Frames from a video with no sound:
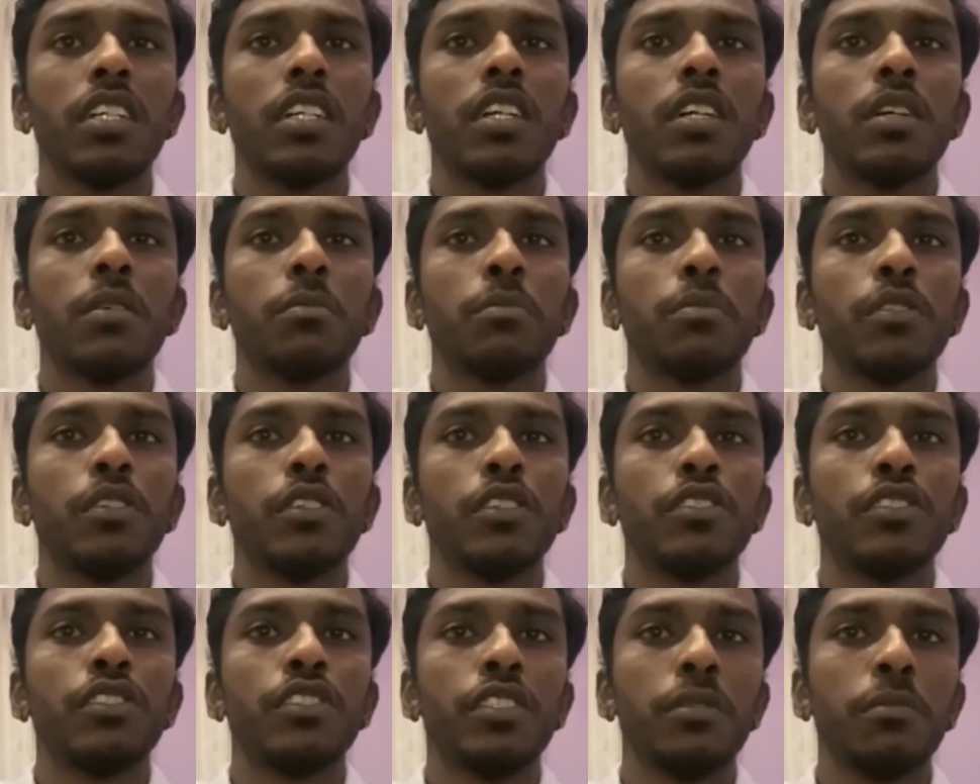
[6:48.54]

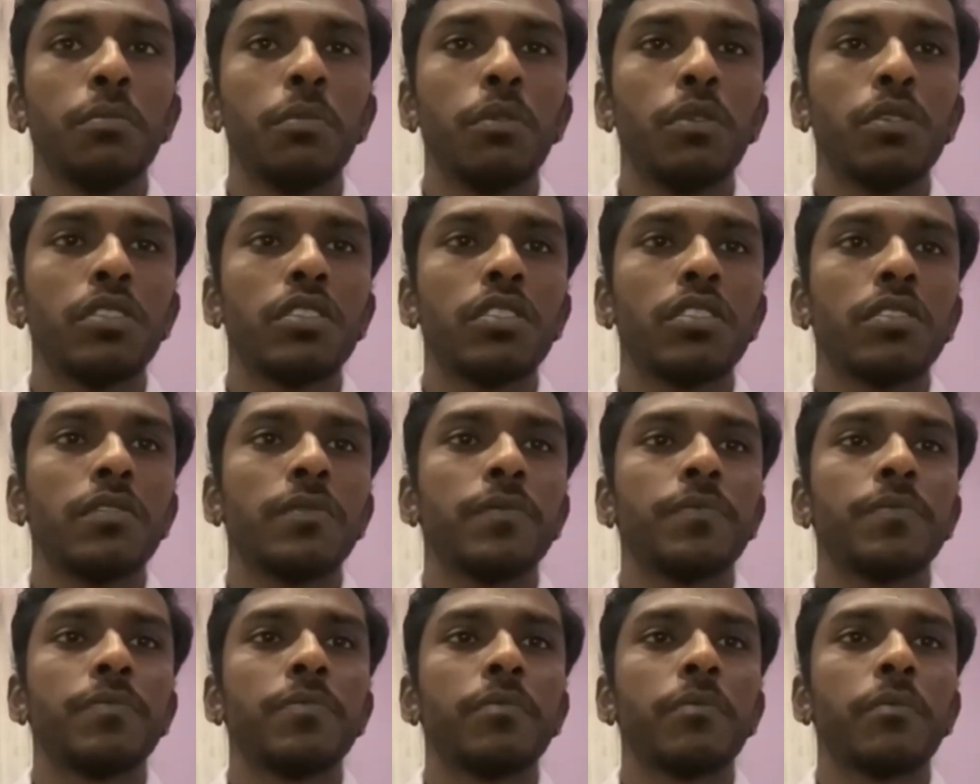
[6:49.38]
produce chipboards.
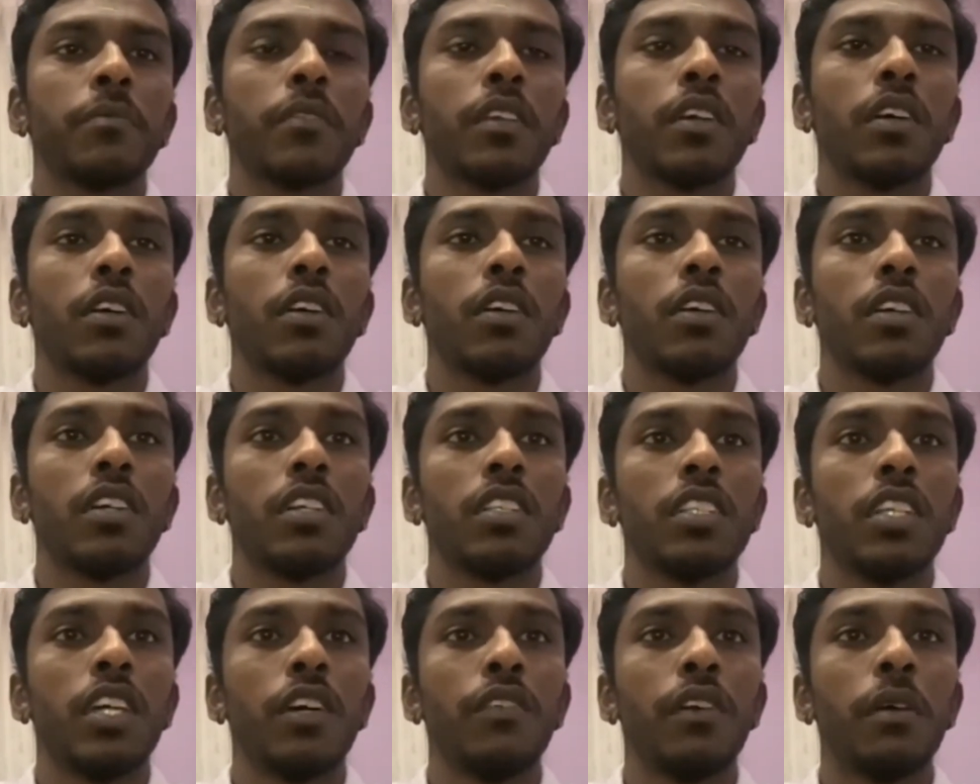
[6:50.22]

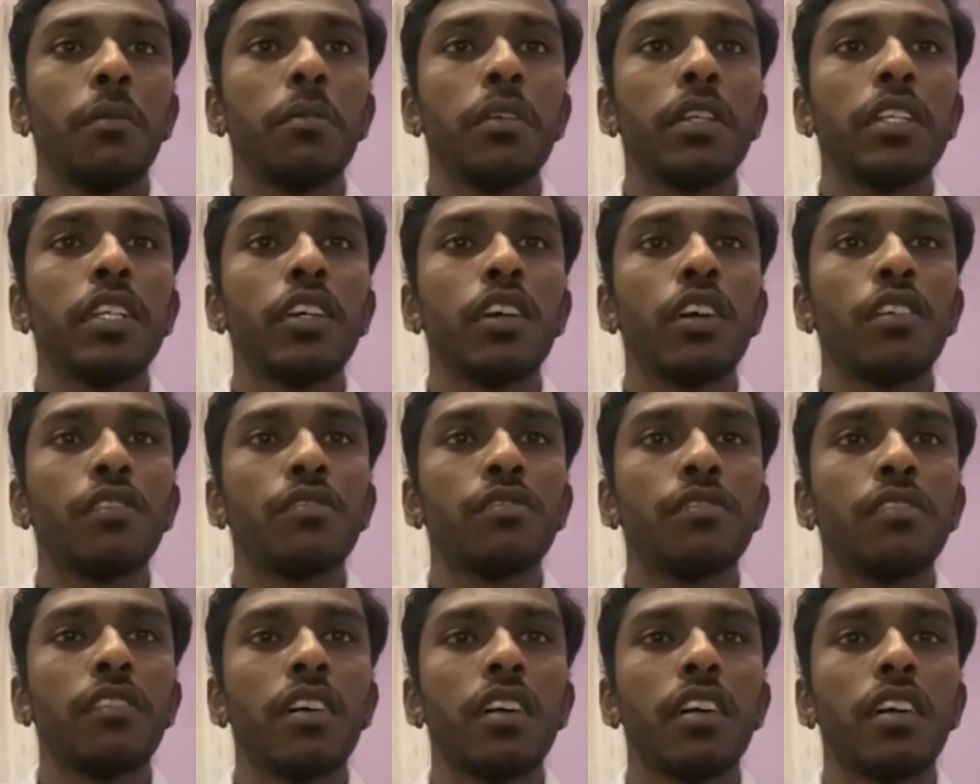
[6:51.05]
The availability of
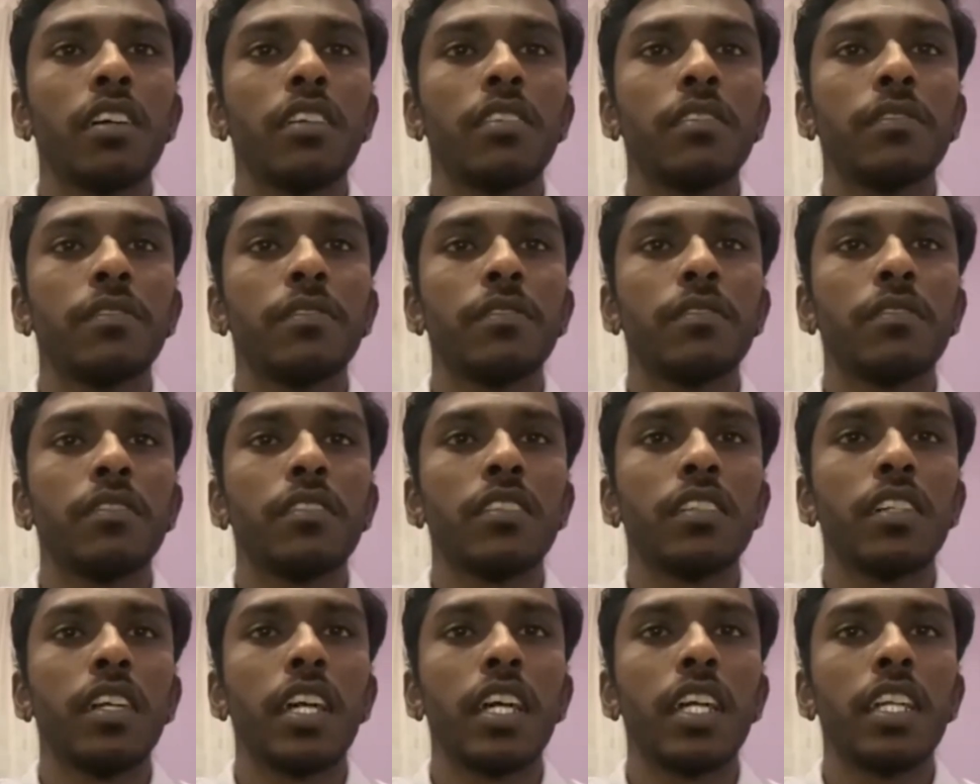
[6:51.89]

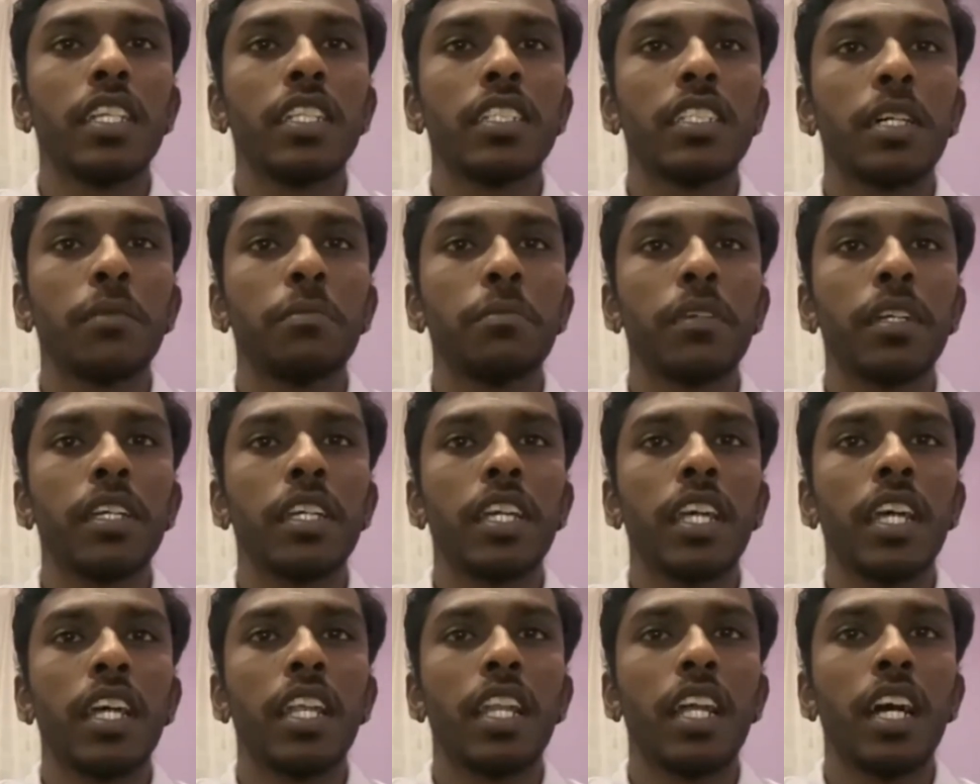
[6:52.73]
antiseptic
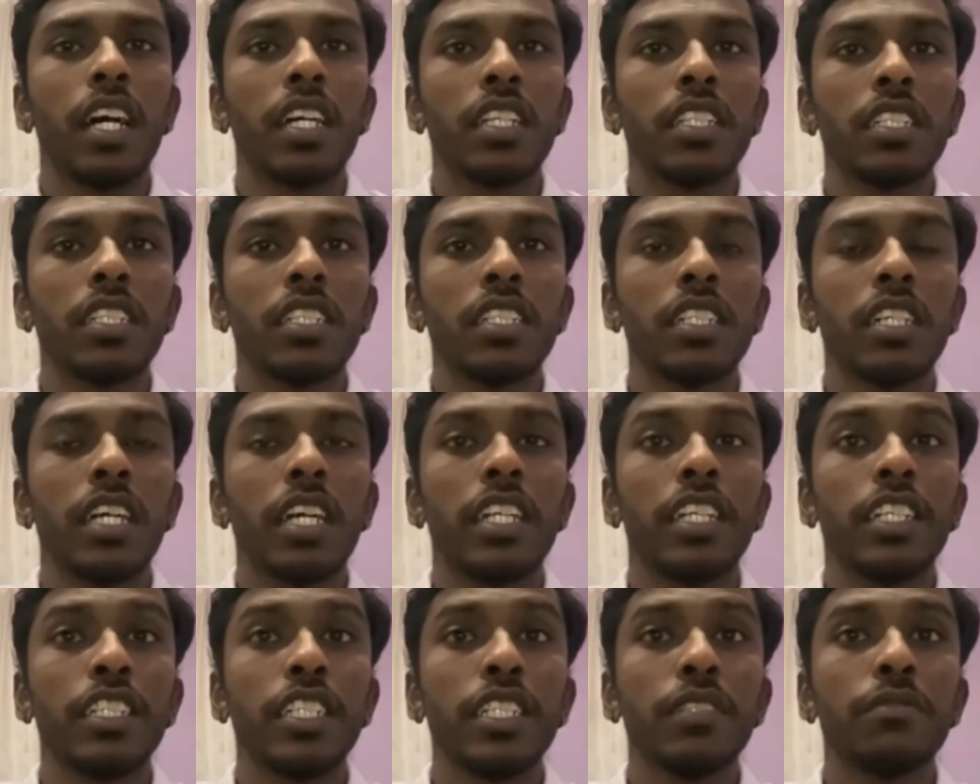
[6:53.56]
and other
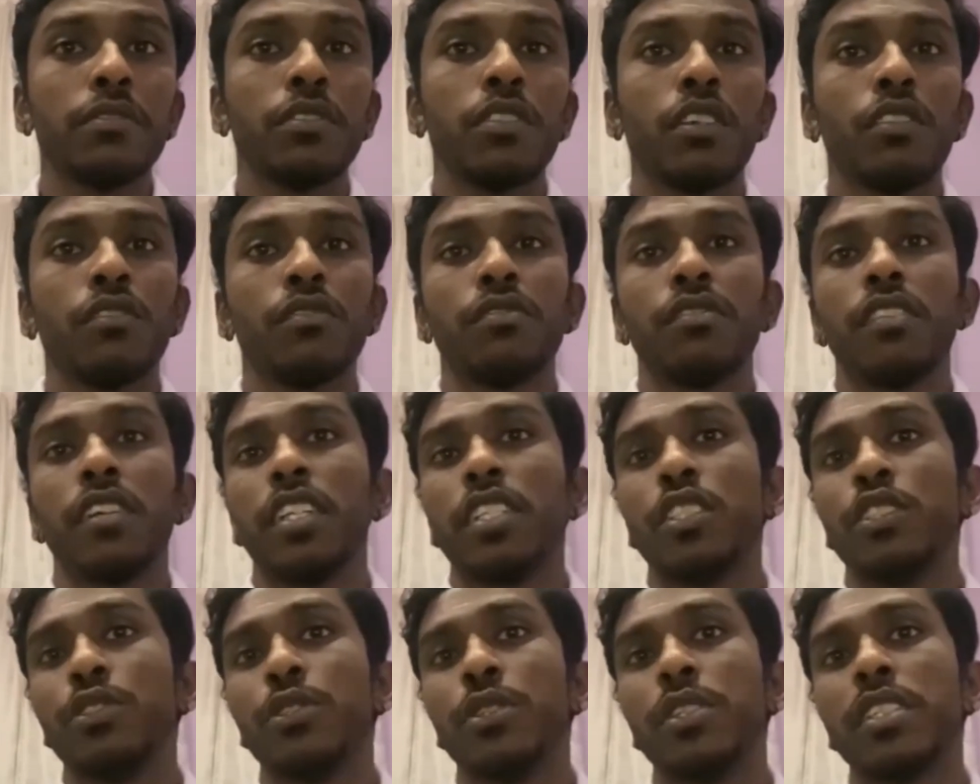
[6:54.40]
additives
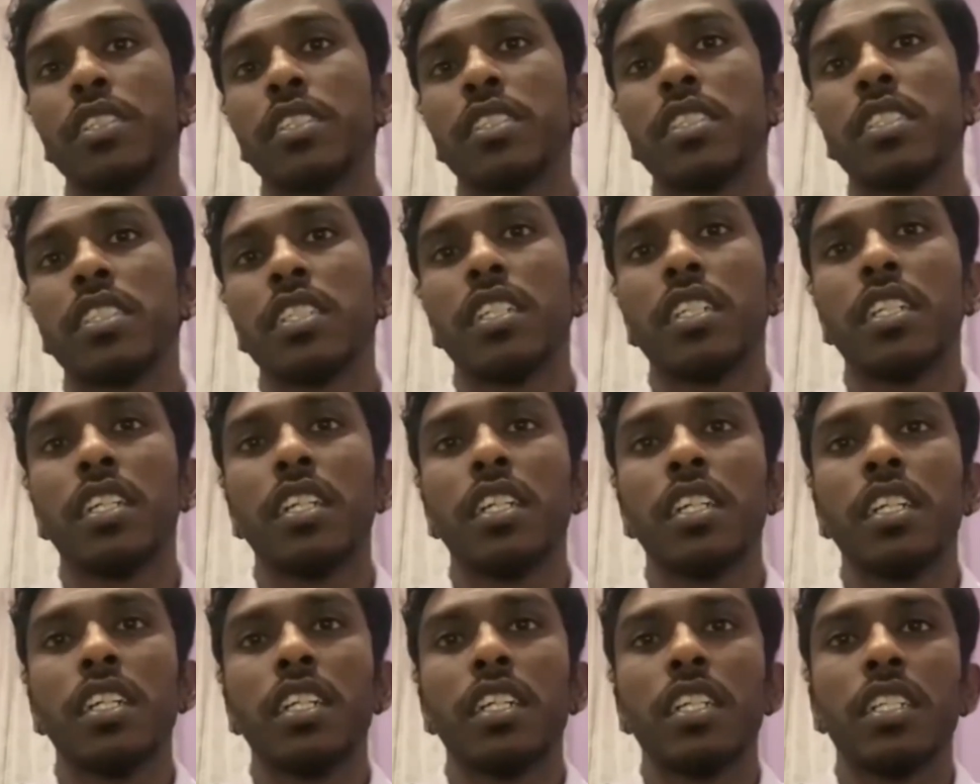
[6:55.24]
ensures
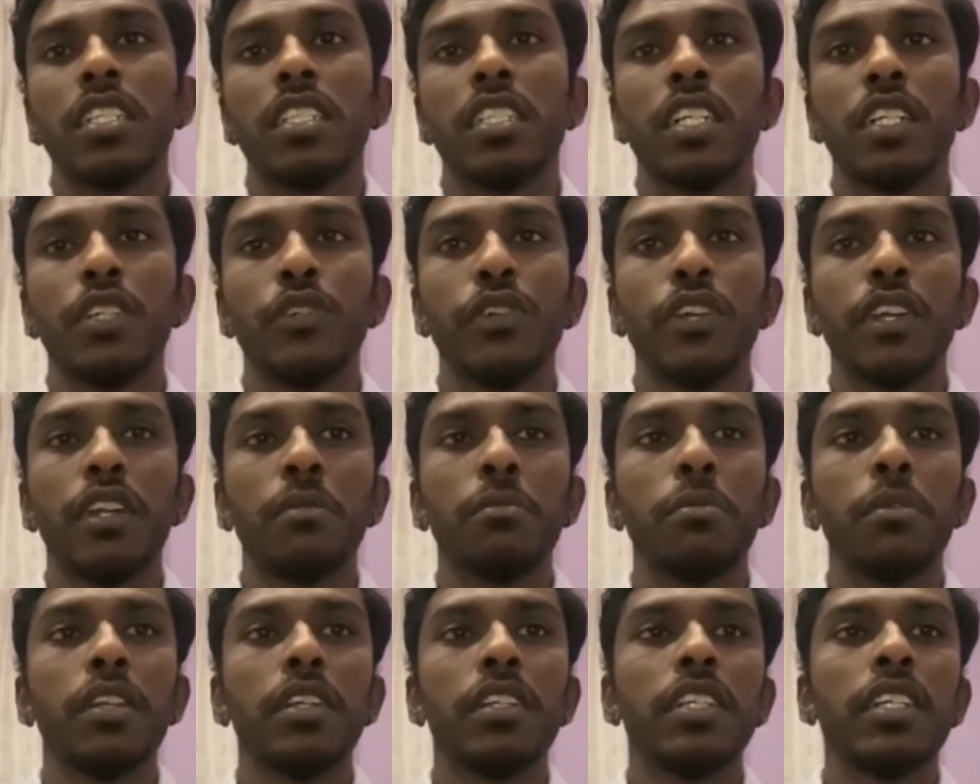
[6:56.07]
the
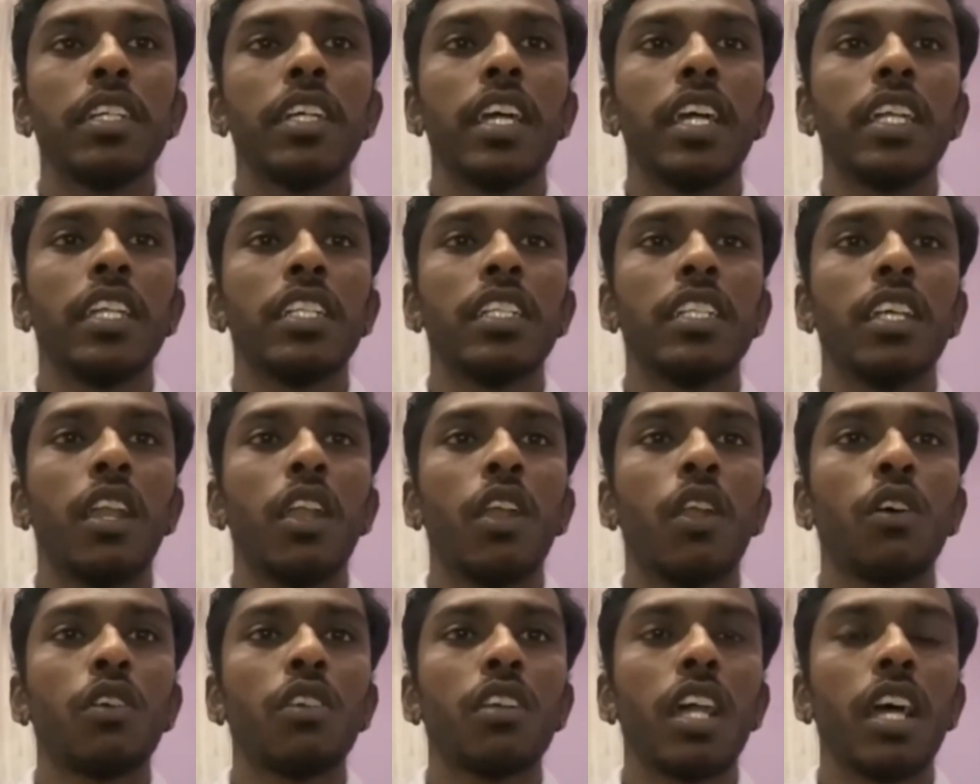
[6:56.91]
durability and the
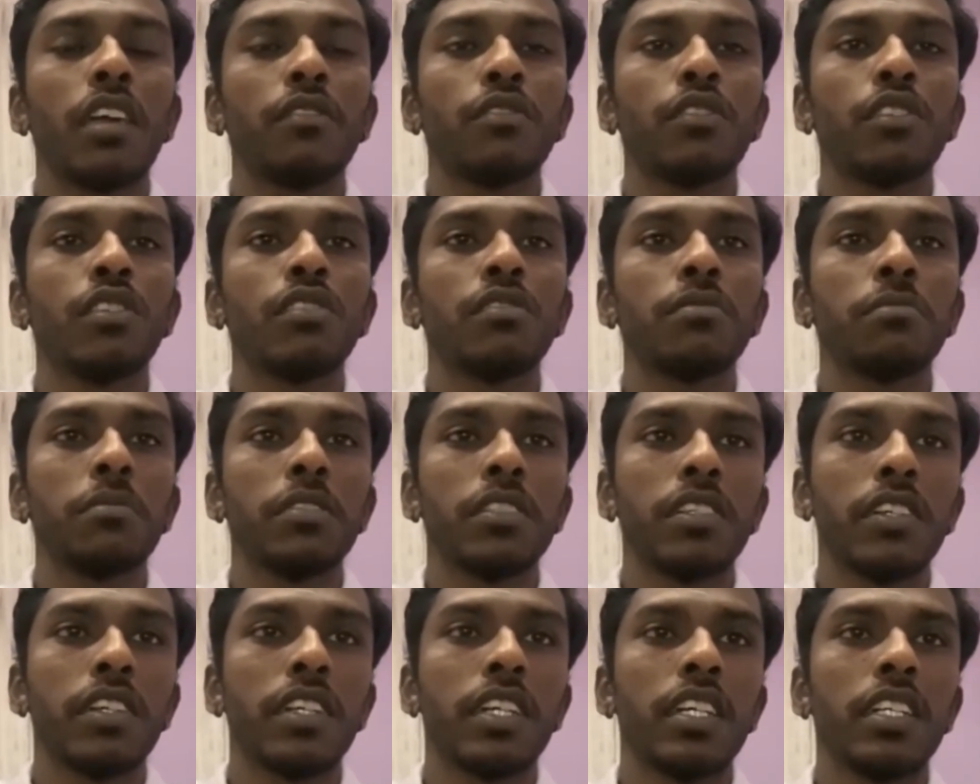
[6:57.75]
long life of
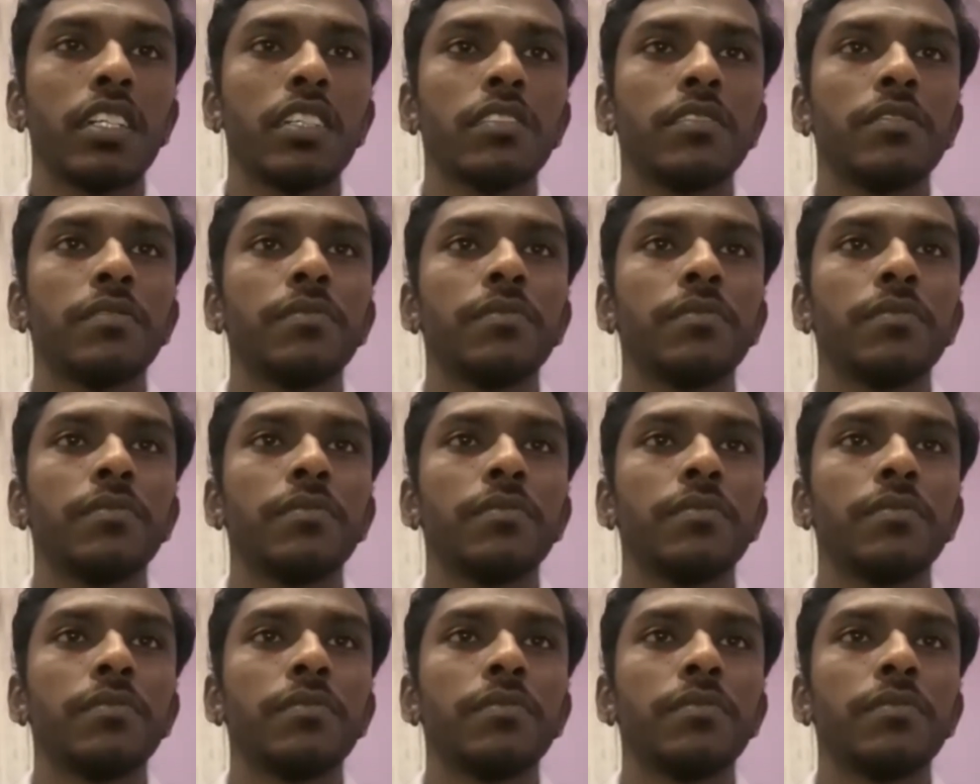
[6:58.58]
material.